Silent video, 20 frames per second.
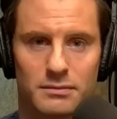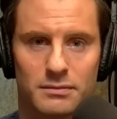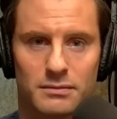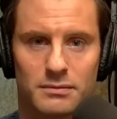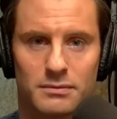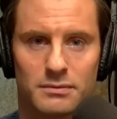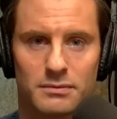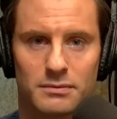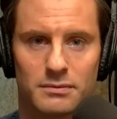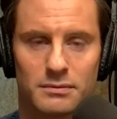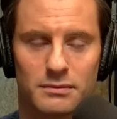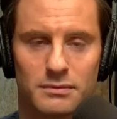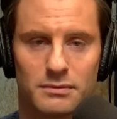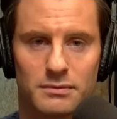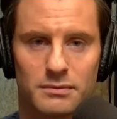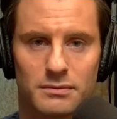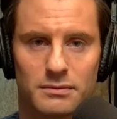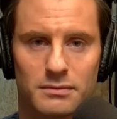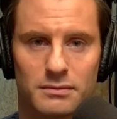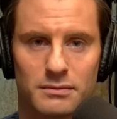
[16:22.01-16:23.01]

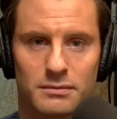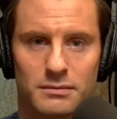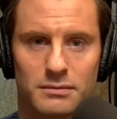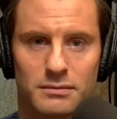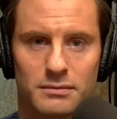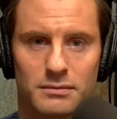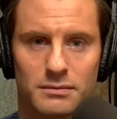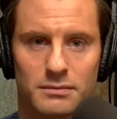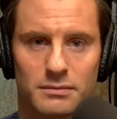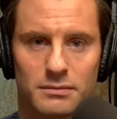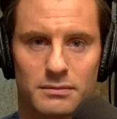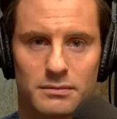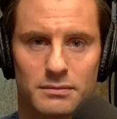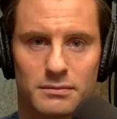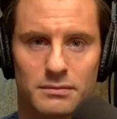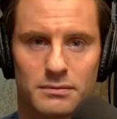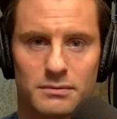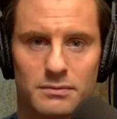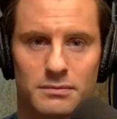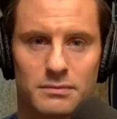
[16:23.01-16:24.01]

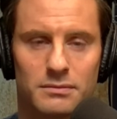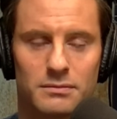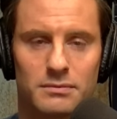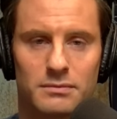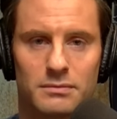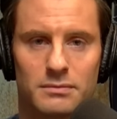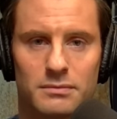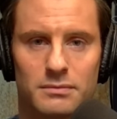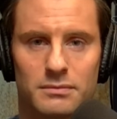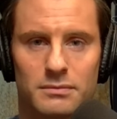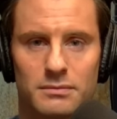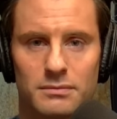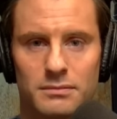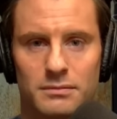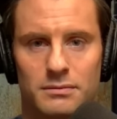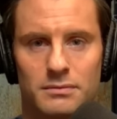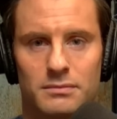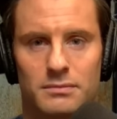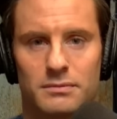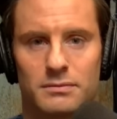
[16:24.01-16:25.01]

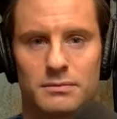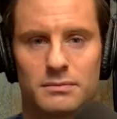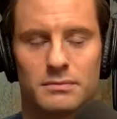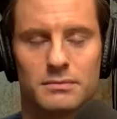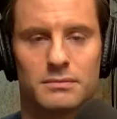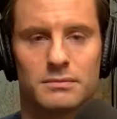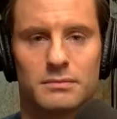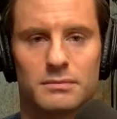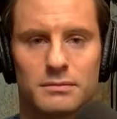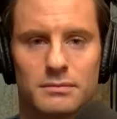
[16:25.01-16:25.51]
No words are spoken by the person on screen.